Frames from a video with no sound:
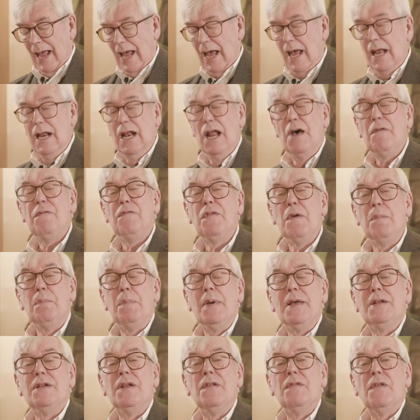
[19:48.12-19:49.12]
I love the
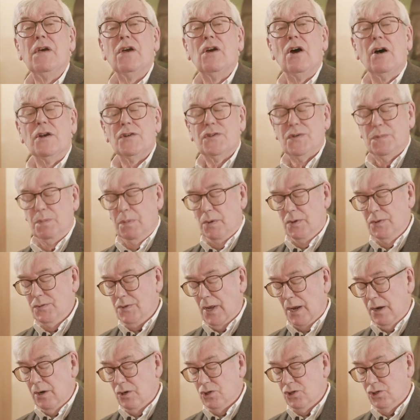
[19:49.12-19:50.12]
bit in the Gospels,
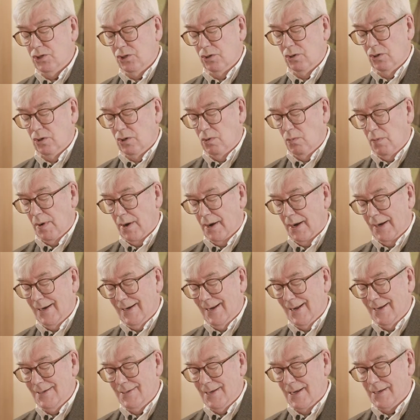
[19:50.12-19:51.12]
unsure where
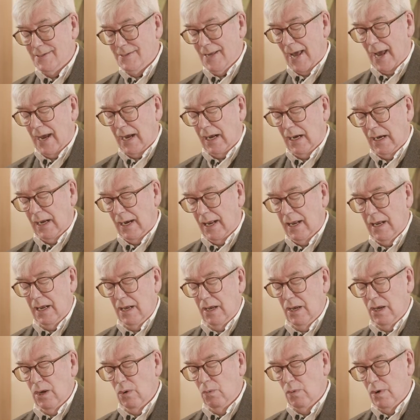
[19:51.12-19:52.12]
it is exactly,
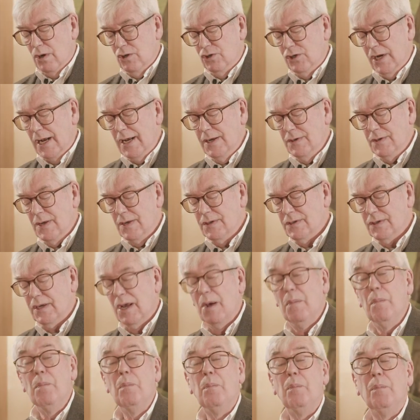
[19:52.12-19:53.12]
where Jesus
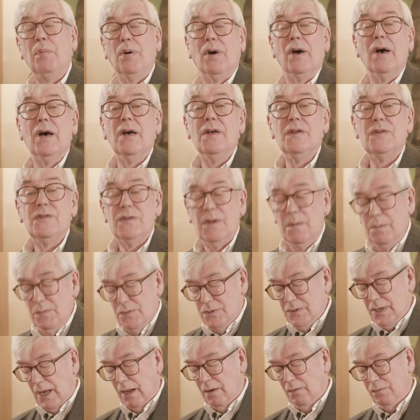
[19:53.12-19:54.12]
compares
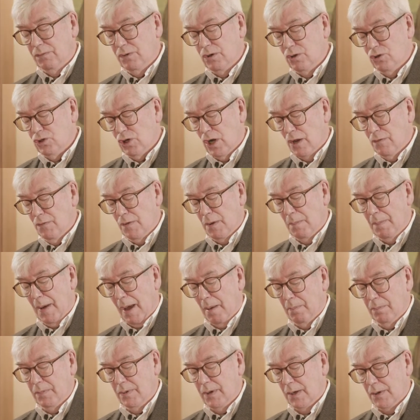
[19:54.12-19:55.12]
himself to John the
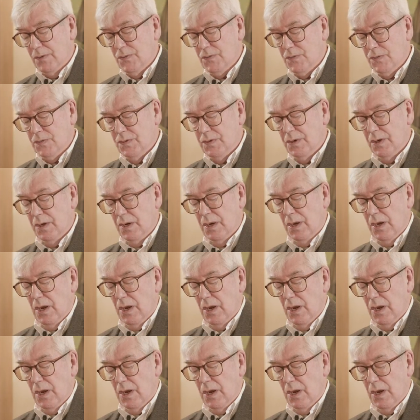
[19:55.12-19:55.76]
Baptist.